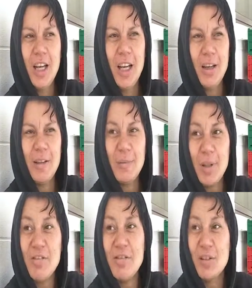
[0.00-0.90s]

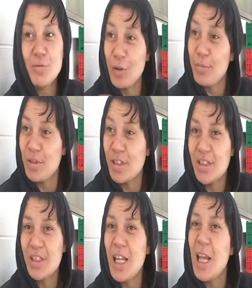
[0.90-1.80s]
There is room
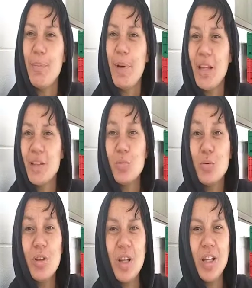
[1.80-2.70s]
just in that back
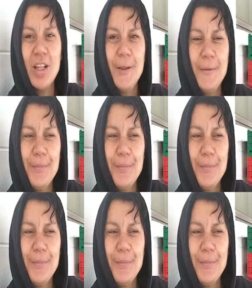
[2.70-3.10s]
door there.